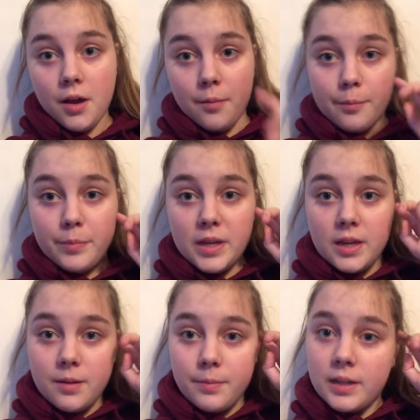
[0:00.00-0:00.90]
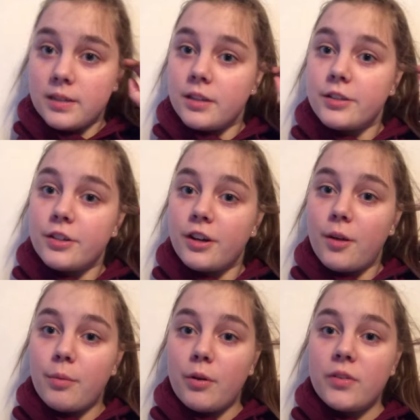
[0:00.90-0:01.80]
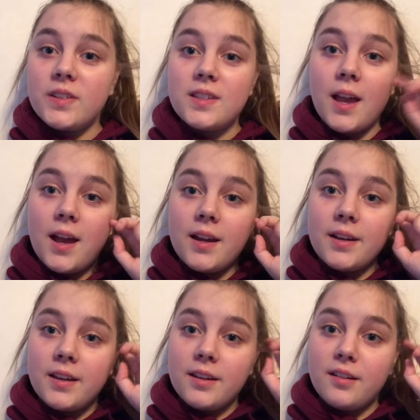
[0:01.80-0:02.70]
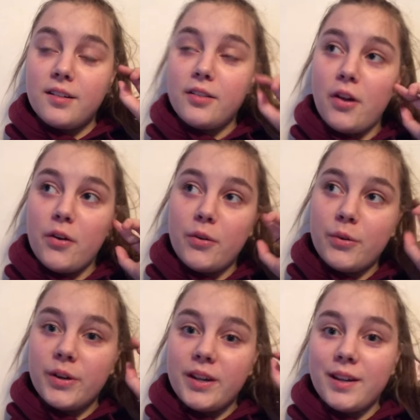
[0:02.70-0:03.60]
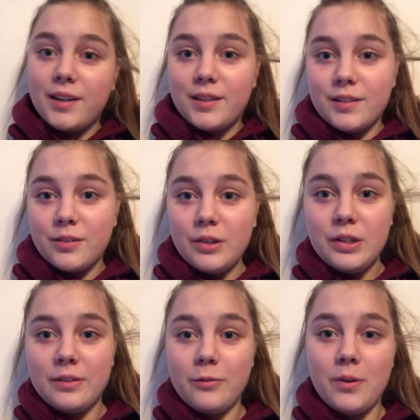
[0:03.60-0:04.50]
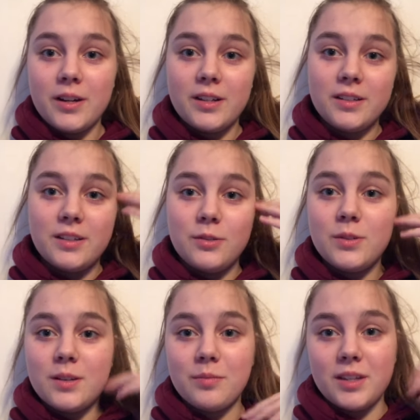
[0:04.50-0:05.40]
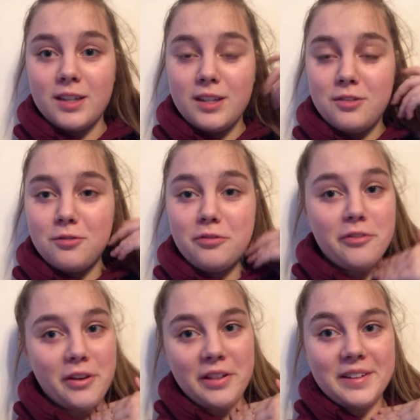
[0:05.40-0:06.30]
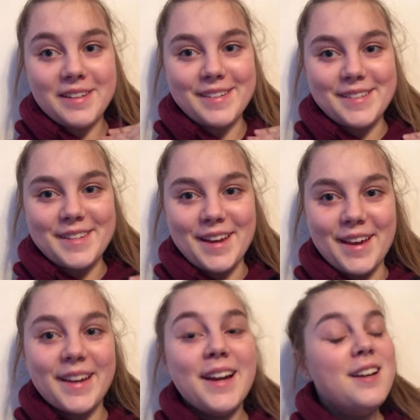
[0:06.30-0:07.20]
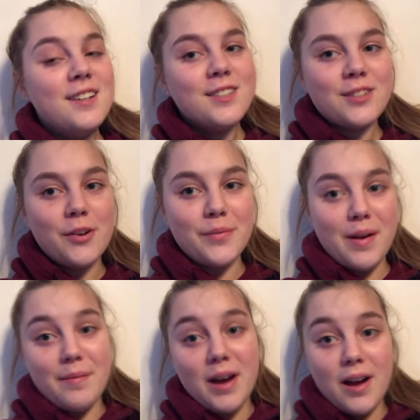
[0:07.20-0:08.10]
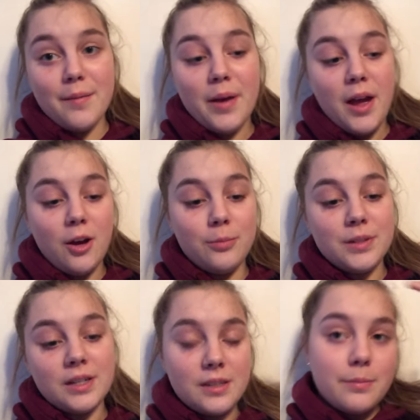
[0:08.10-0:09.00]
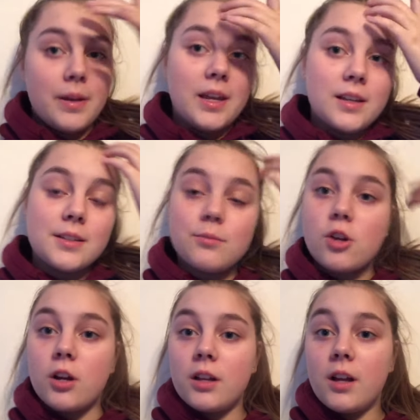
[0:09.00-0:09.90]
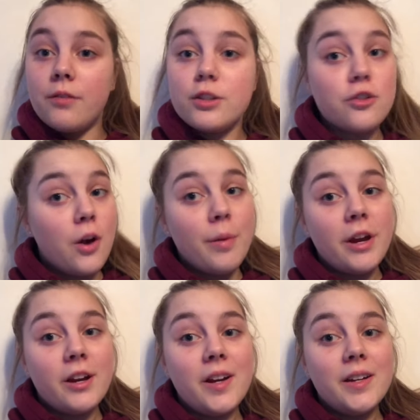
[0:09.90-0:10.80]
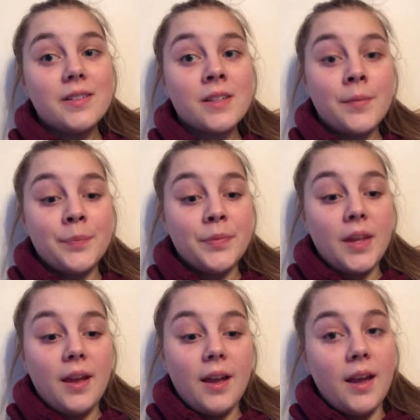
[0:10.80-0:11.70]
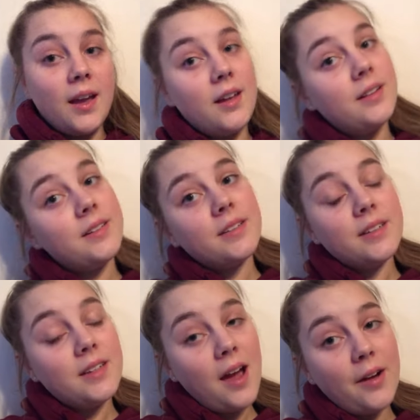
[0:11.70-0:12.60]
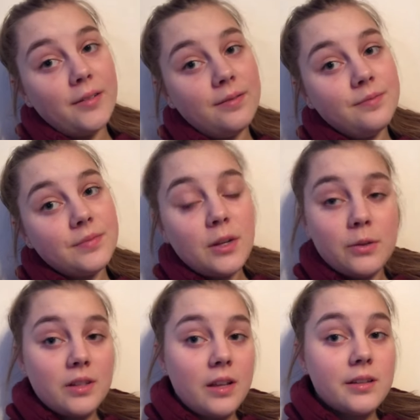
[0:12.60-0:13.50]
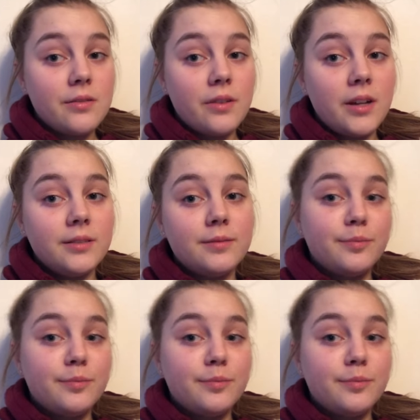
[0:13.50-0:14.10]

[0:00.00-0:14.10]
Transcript: me and my sister are both sad and alone and wanted to do something cute for Valentine's Day. So my mom helped us make some chocolate covered strawberries, and yeah, it was lots of fun.